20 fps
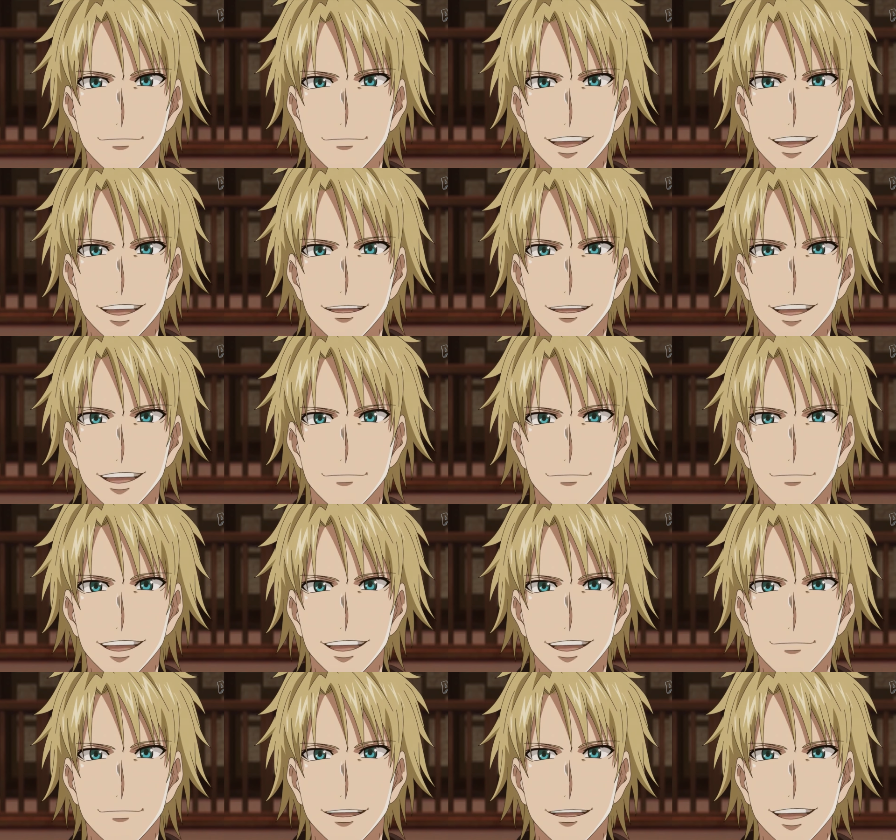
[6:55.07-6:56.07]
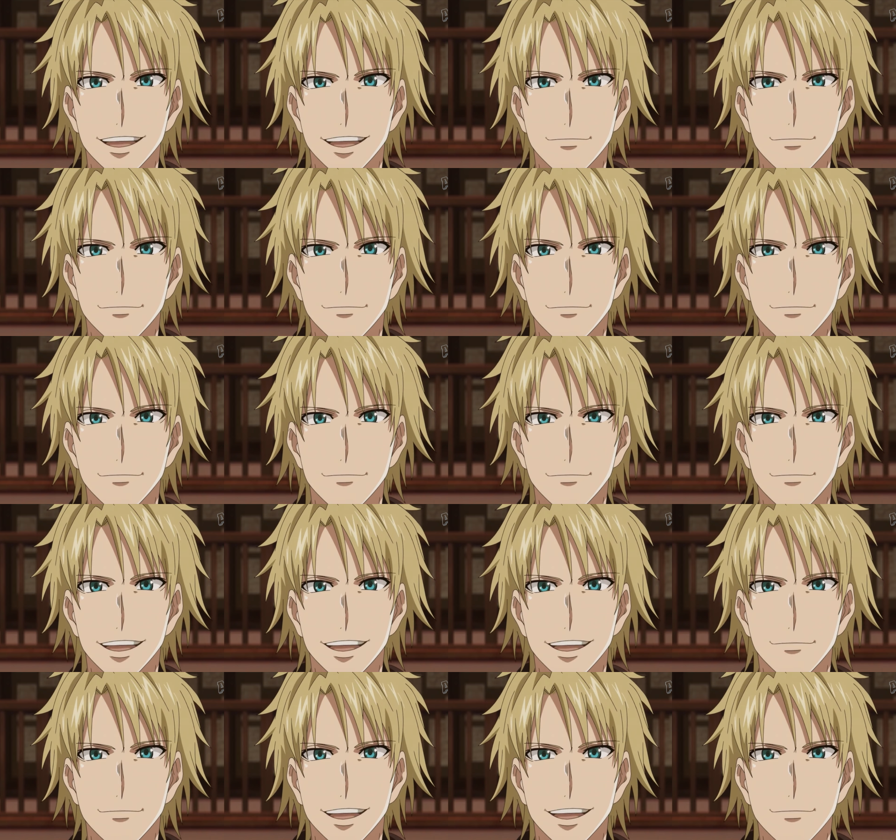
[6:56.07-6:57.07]
Kyle, the right-hand man
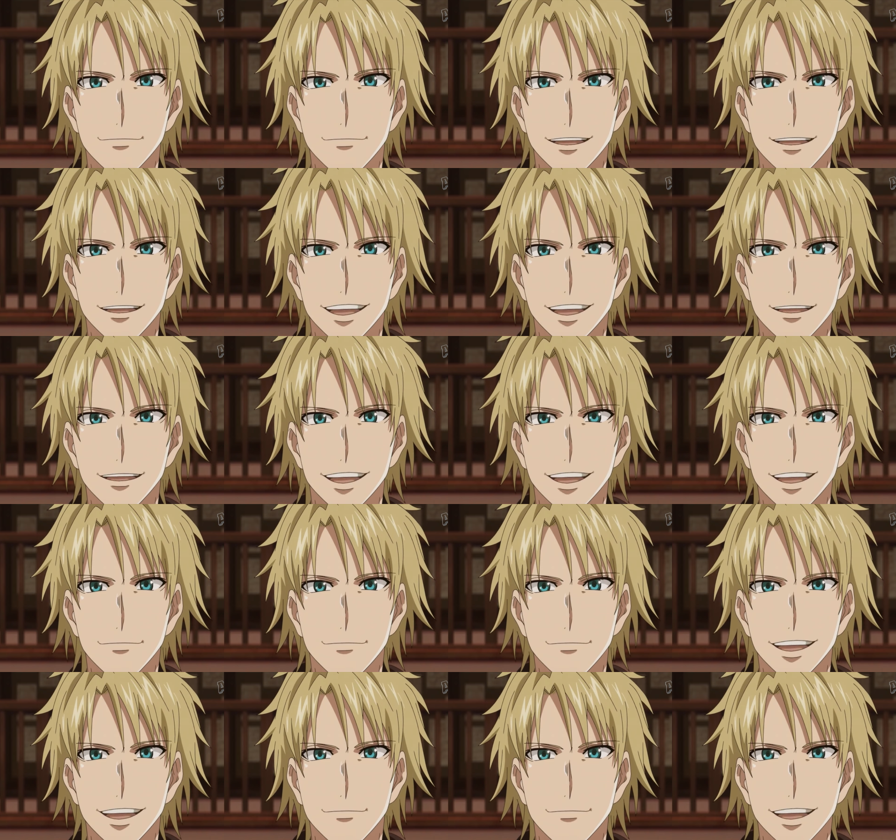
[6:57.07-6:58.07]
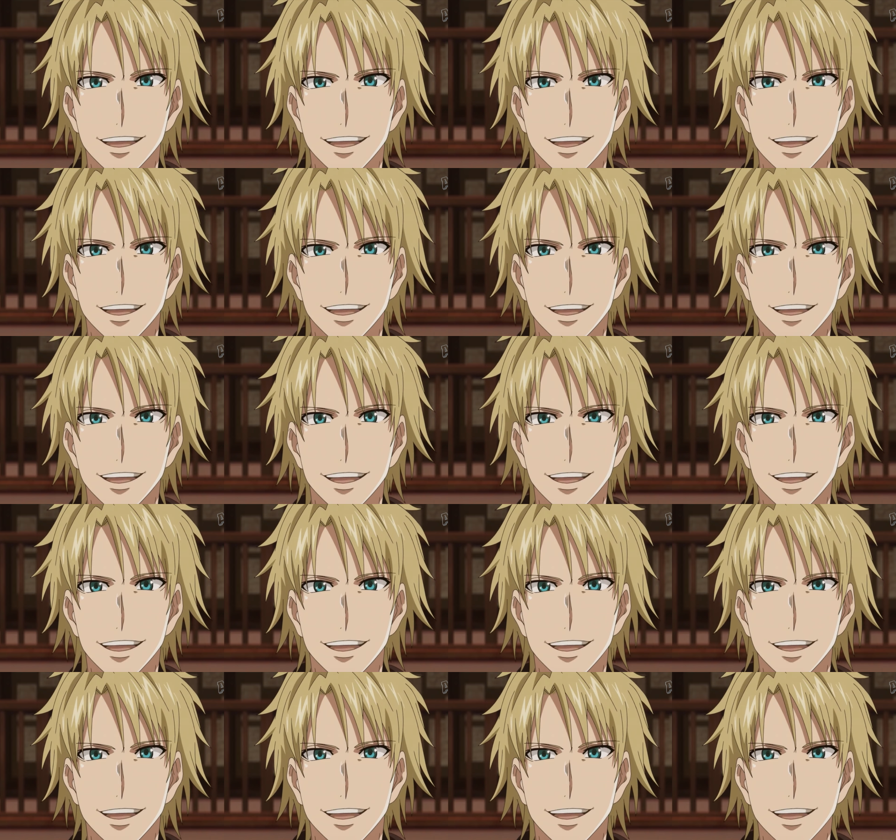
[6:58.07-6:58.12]
of the legendary hero.